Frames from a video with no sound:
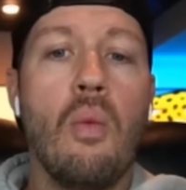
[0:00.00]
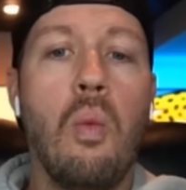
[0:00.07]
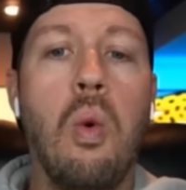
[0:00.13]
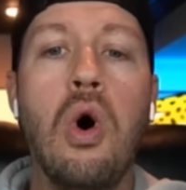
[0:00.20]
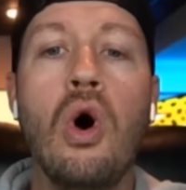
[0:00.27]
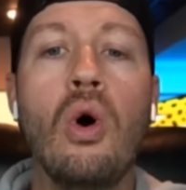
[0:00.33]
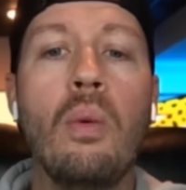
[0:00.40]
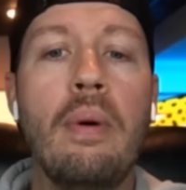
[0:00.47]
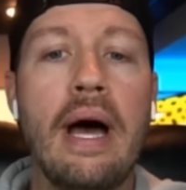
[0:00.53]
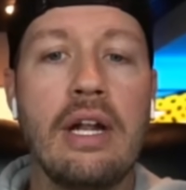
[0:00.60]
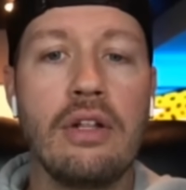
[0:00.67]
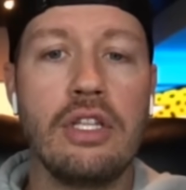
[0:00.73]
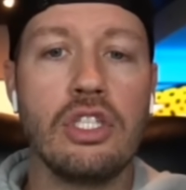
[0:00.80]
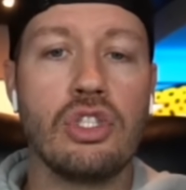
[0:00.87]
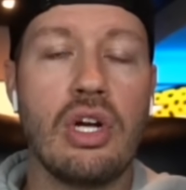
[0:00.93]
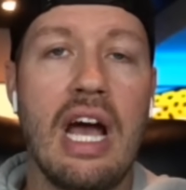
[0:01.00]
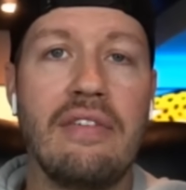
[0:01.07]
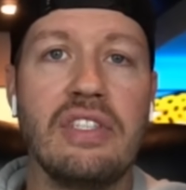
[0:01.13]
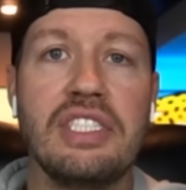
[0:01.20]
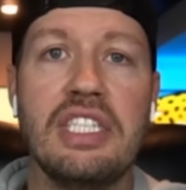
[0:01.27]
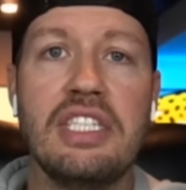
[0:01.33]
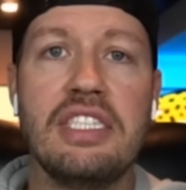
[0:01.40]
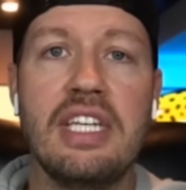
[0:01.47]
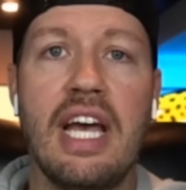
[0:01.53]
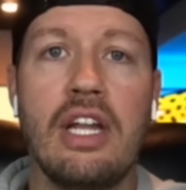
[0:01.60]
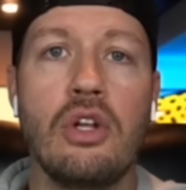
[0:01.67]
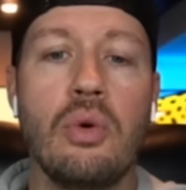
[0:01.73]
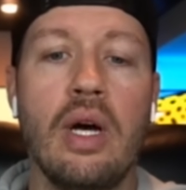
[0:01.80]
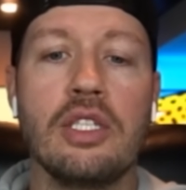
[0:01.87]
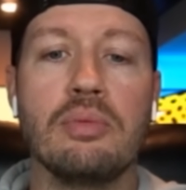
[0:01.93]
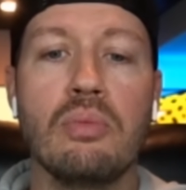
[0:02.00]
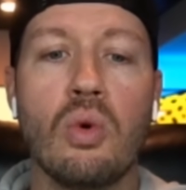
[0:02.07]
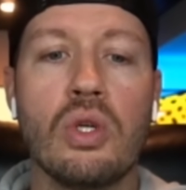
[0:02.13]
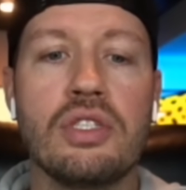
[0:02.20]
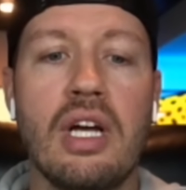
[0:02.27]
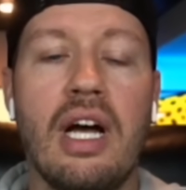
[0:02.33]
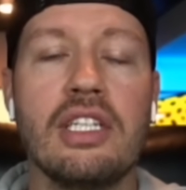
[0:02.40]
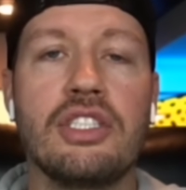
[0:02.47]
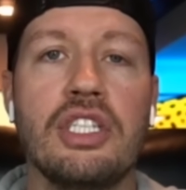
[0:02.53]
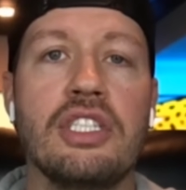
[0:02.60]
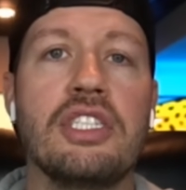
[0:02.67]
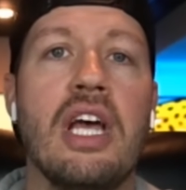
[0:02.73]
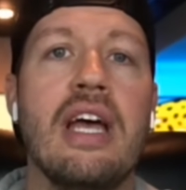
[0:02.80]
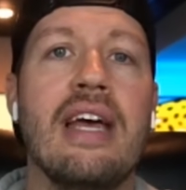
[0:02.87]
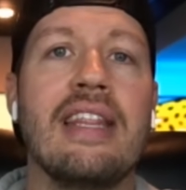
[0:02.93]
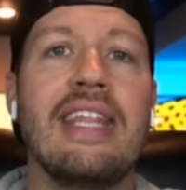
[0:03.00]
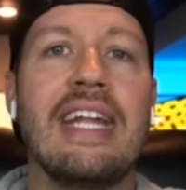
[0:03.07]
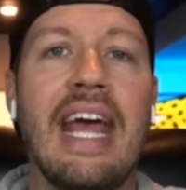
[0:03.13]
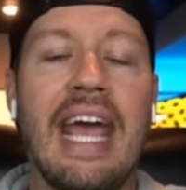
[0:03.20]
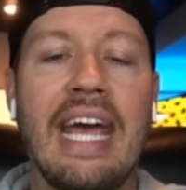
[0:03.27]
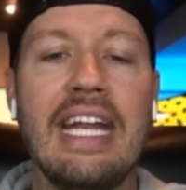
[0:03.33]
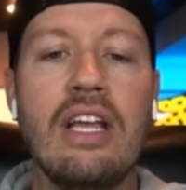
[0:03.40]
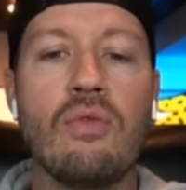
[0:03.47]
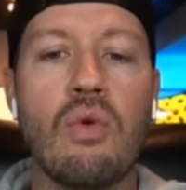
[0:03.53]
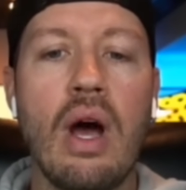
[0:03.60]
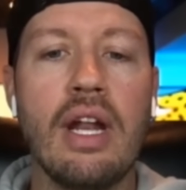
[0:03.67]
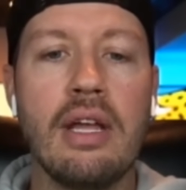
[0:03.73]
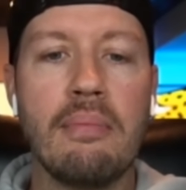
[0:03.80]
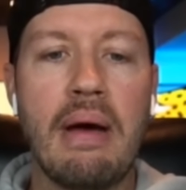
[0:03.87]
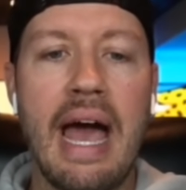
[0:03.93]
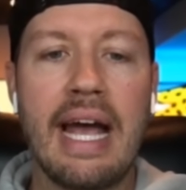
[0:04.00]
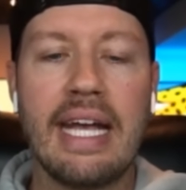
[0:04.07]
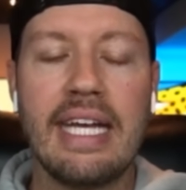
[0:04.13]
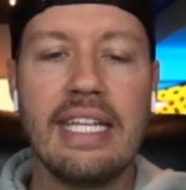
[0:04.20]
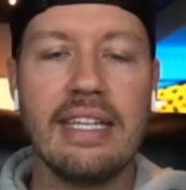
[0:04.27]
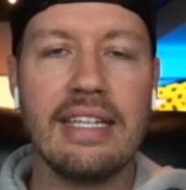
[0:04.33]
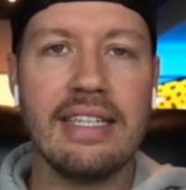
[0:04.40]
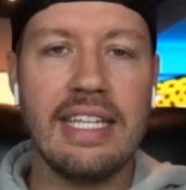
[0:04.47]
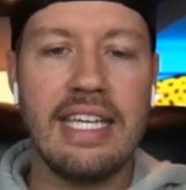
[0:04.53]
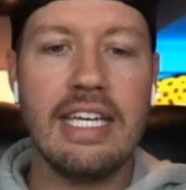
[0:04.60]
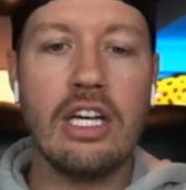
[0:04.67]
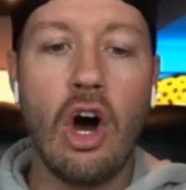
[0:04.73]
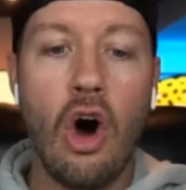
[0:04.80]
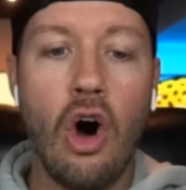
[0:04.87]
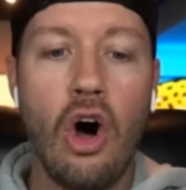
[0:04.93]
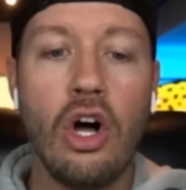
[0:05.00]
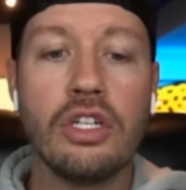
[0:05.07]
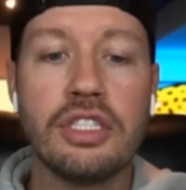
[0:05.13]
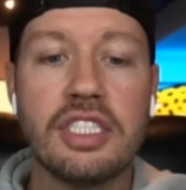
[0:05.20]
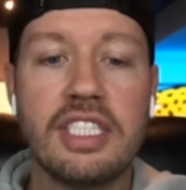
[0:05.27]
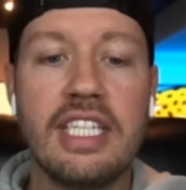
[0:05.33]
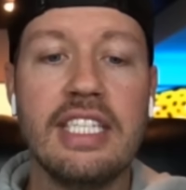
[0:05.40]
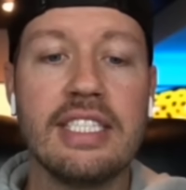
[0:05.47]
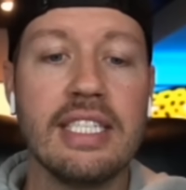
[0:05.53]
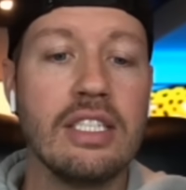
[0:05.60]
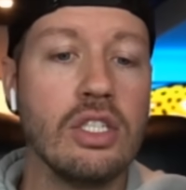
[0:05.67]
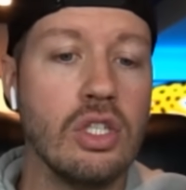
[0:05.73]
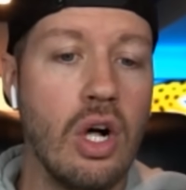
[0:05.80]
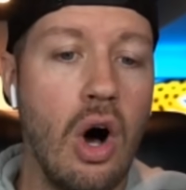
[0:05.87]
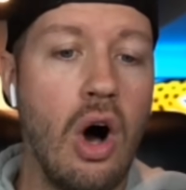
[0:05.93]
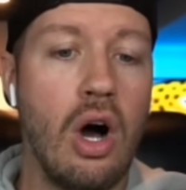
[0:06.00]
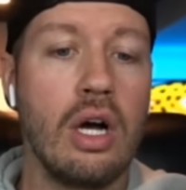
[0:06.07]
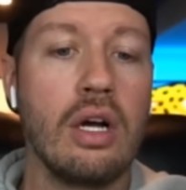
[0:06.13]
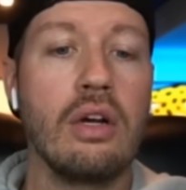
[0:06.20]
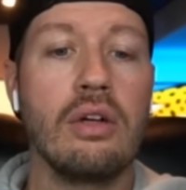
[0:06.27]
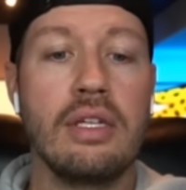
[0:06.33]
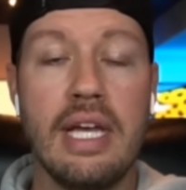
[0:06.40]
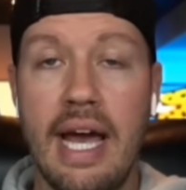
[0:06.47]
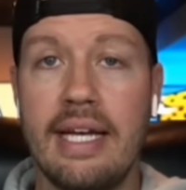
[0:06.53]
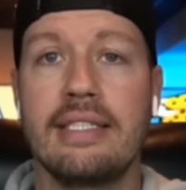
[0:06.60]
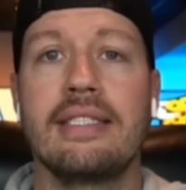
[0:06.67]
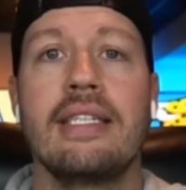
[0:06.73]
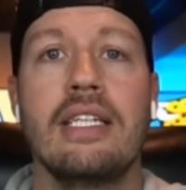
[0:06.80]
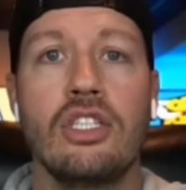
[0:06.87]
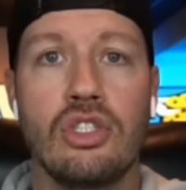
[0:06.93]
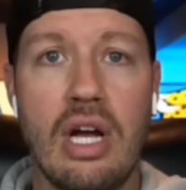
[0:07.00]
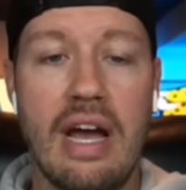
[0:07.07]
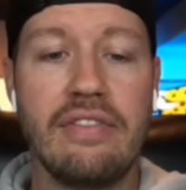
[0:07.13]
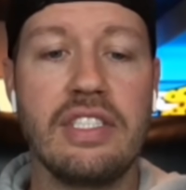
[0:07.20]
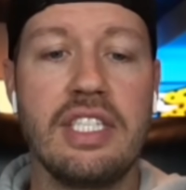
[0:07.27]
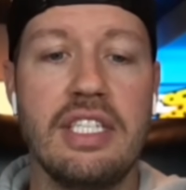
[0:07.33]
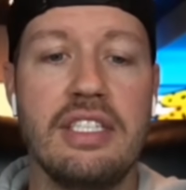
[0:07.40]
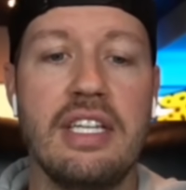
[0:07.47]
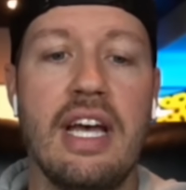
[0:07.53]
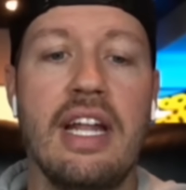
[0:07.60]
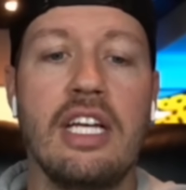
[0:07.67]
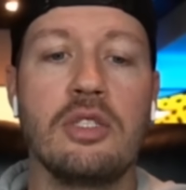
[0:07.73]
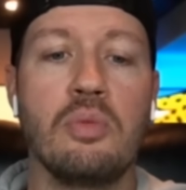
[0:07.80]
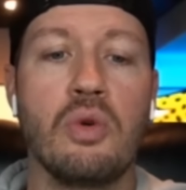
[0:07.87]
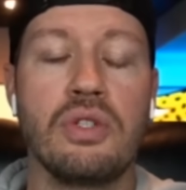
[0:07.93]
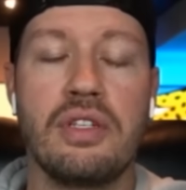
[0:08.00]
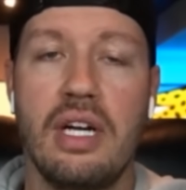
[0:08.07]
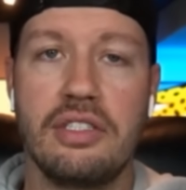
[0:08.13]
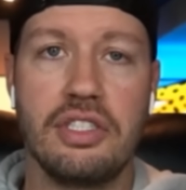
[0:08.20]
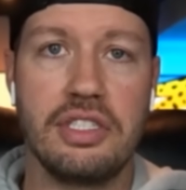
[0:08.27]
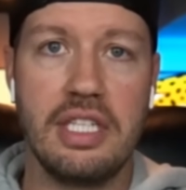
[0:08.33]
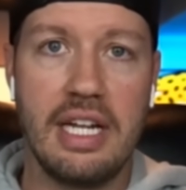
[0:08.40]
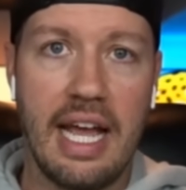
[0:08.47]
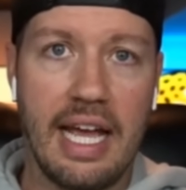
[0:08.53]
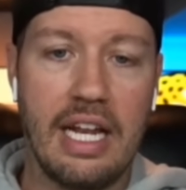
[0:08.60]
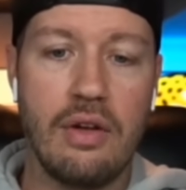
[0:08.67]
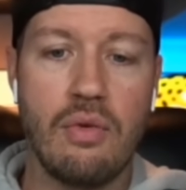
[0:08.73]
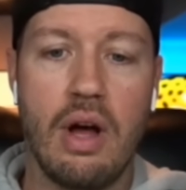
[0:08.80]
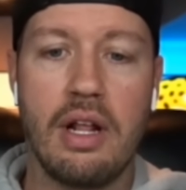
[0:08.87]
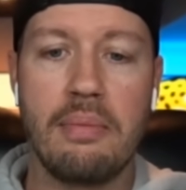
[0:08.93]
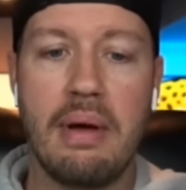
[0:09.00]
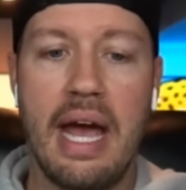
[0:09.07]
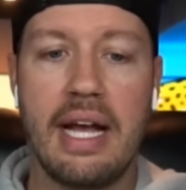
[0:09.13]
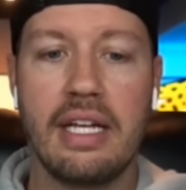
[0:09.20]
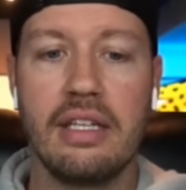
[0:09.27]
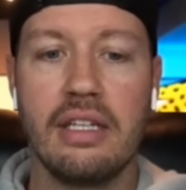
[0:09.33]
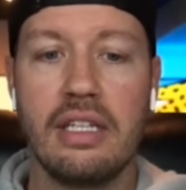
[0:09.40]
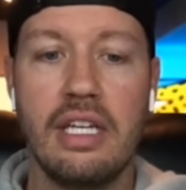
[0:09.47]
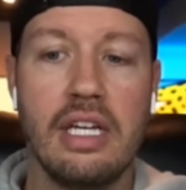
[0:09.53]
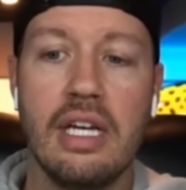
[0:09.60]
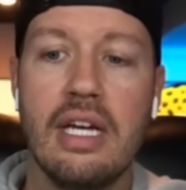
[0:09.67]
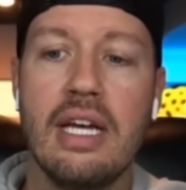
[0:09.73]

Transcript: who better than Travis Etienne, who has more touches than any running back in the league all season long? Yes, Travis Etienne has more touches than any running back in the league.